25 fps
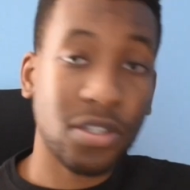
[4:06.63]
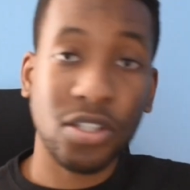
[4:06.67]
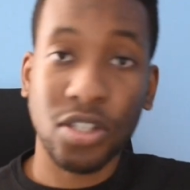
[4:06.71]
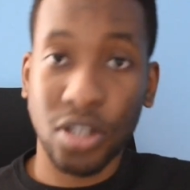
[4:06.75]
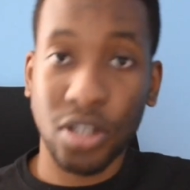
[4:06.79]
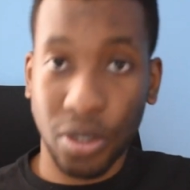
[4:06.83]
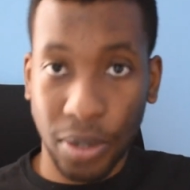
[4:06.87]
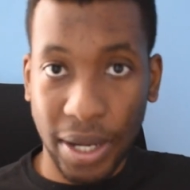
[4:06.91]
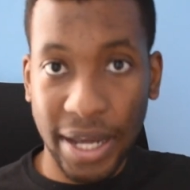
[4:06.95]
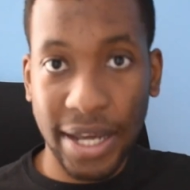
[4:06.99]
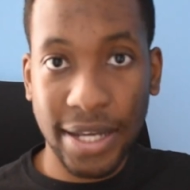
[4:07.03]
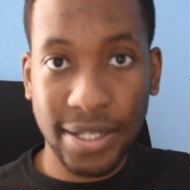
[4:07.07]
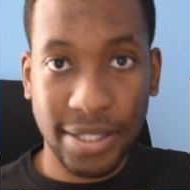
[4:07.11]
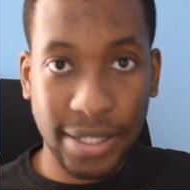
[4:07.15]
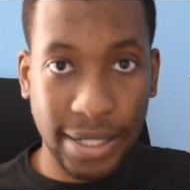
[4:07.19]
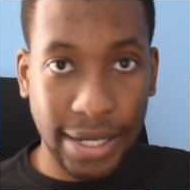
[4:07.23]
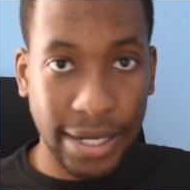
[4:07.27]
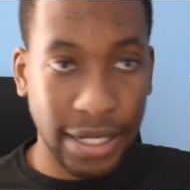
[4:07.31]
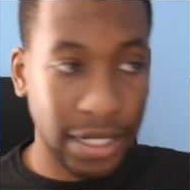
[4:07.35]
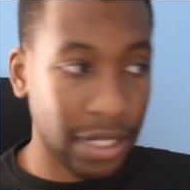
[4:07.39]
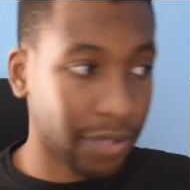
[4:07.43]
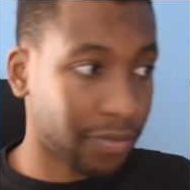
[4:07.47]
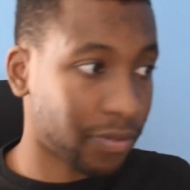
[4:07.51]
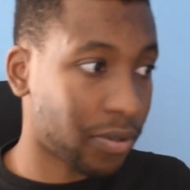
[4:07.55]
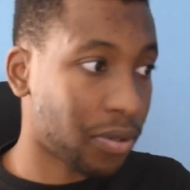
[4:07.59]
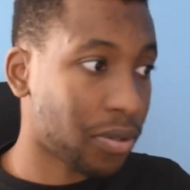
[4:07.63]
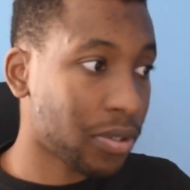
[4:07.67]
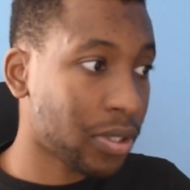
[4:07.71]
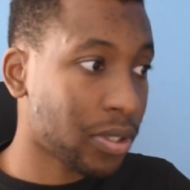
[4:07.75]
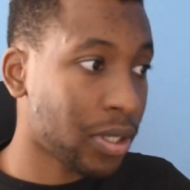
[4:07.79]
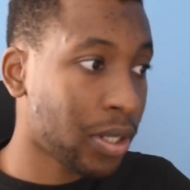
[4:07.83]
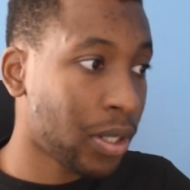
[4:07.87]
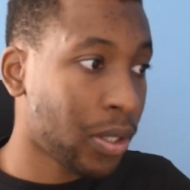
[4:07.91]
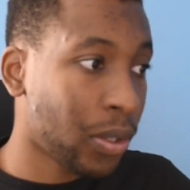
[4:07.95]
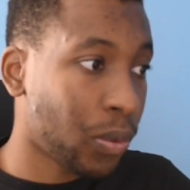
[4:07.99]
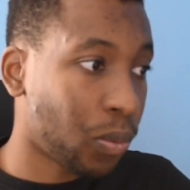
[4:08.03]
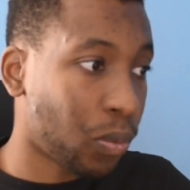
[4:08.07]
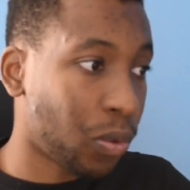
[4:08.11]
So AS and A levels
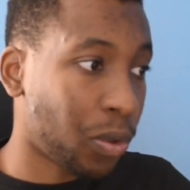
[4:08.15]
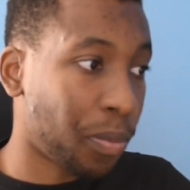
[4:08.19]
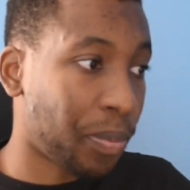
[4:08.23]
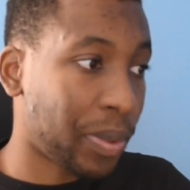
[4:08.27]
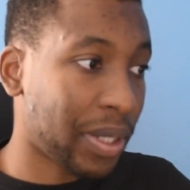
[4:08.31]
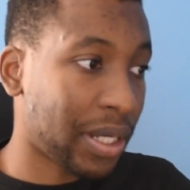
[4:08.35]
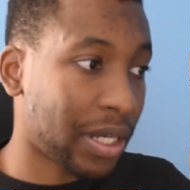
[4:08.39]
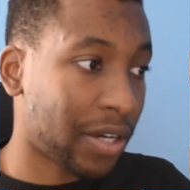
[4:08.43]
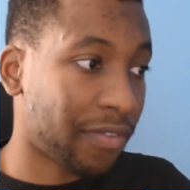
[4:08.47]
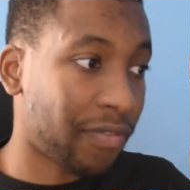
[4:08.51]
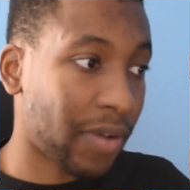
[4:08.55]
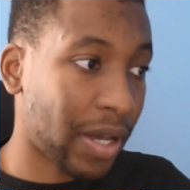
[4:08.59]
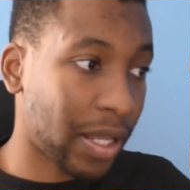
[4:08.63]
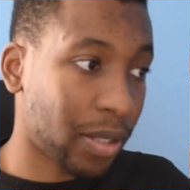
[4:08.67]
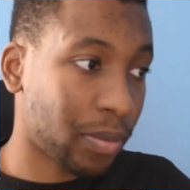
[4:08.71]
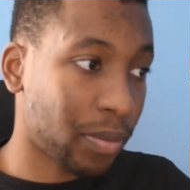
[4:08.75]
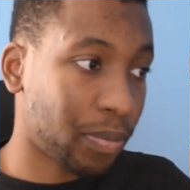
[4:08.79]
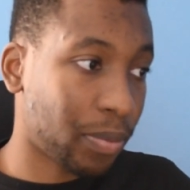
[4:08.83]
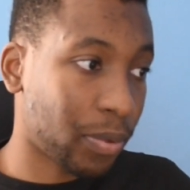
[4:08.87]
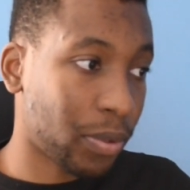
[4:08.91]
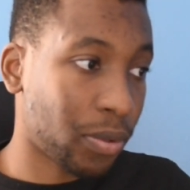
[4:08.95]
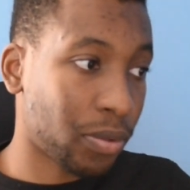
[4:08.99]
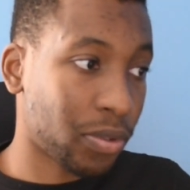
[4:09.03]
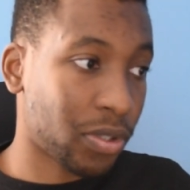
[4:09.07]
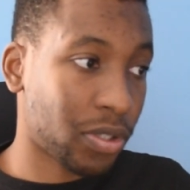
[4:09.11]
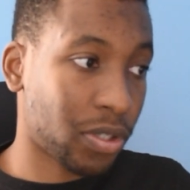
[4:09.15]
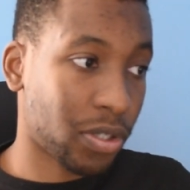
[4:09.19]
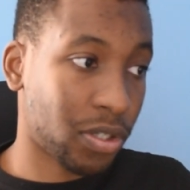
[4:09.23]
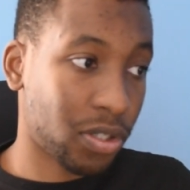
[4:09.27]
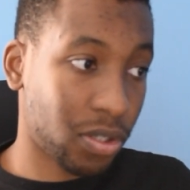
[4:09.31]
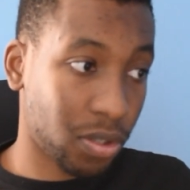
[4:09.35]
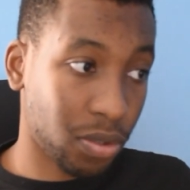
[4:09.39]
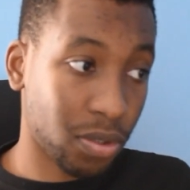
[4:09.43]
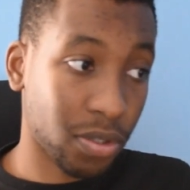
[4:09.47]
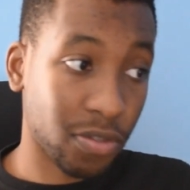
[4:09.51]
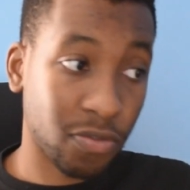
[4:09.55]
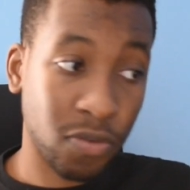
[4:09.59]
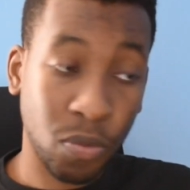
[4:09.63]
will be available to
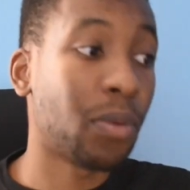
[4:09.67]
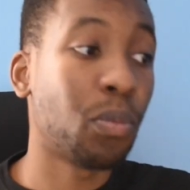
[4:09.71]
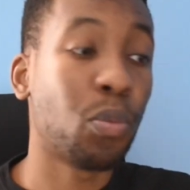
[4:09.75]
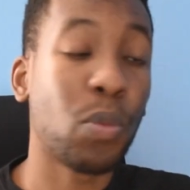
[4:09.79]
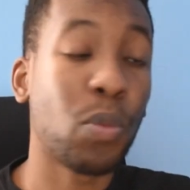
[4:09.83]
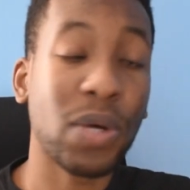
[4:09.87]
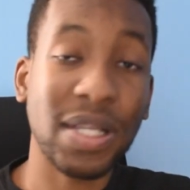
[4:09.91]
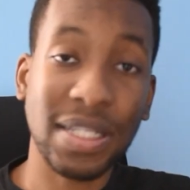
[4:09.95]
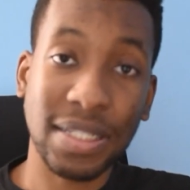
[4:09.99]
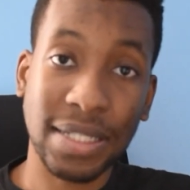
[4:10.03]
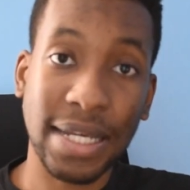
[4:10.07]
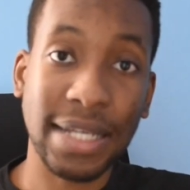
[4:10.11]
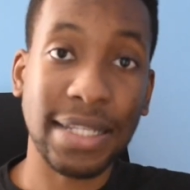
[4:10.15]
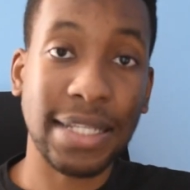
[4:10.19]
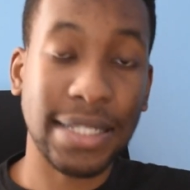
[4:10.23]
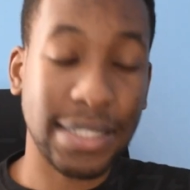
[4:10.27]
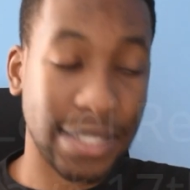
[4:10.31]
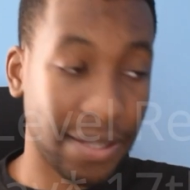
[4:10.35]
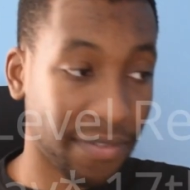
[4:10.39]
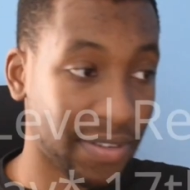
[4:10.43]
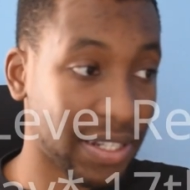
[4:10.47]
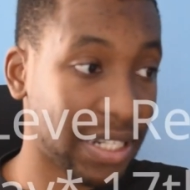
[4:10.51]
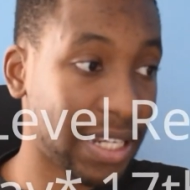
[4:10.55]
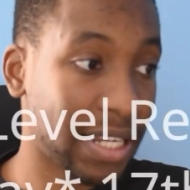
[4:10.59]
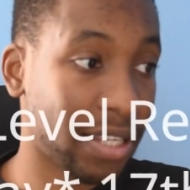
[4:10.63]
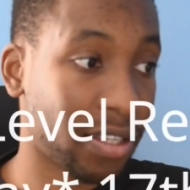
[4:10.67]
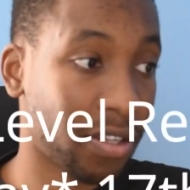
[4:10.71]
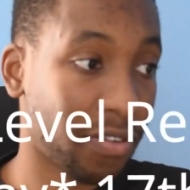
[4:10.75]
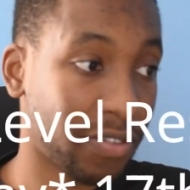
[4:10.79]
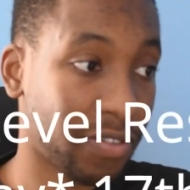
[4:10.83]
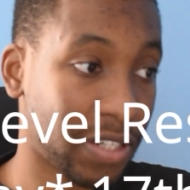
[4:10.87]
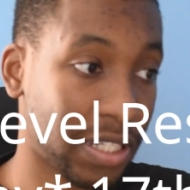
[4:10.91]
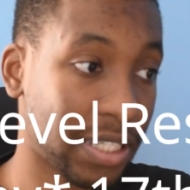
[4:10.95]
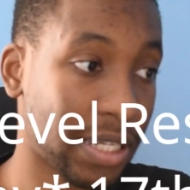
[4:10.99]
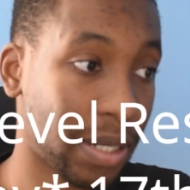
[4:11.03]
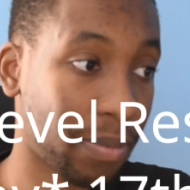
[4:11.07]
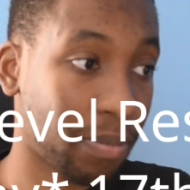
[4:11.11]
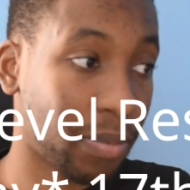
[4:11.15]
students from Wednesday the 17th of
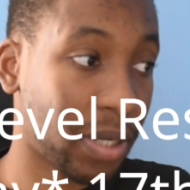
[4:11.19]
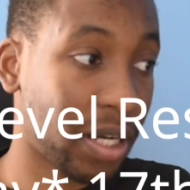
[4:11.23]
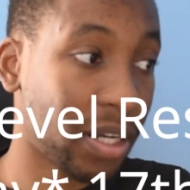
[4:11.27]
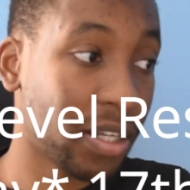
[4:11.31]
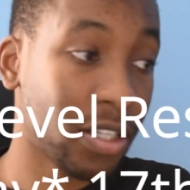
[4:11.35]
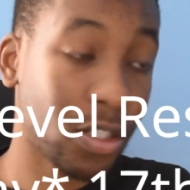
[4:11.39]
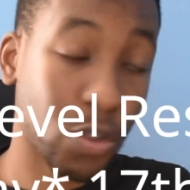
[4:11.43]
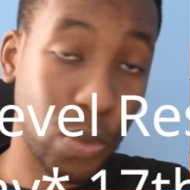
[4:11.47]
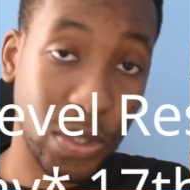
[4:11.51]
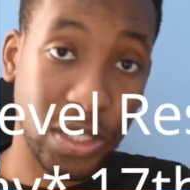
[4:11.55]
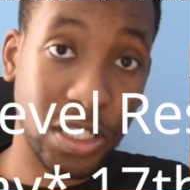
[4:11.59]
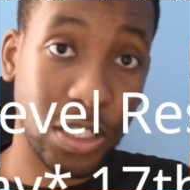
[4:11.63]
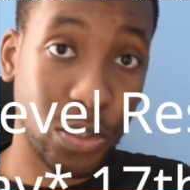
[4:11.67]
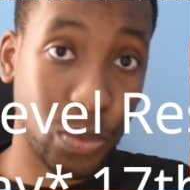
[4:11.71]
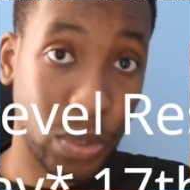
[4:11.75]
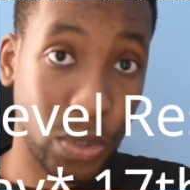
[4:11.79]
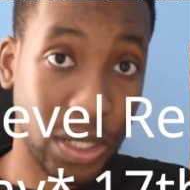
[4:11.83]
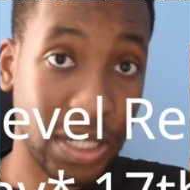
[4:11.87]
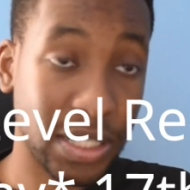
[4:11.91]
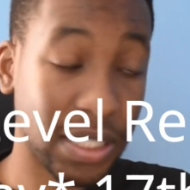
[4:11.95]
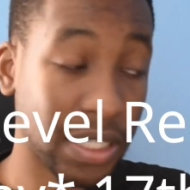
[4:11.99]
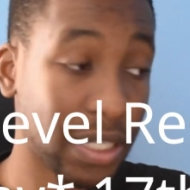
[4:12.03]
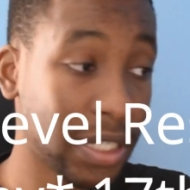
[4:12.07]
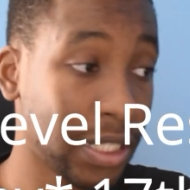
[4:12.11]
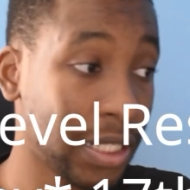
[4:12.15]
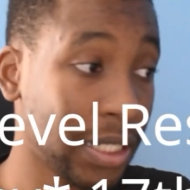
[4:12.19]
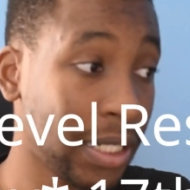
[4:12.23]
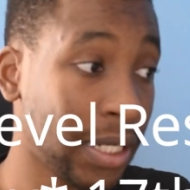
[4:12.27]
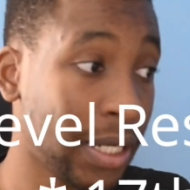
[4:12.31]
December 2020,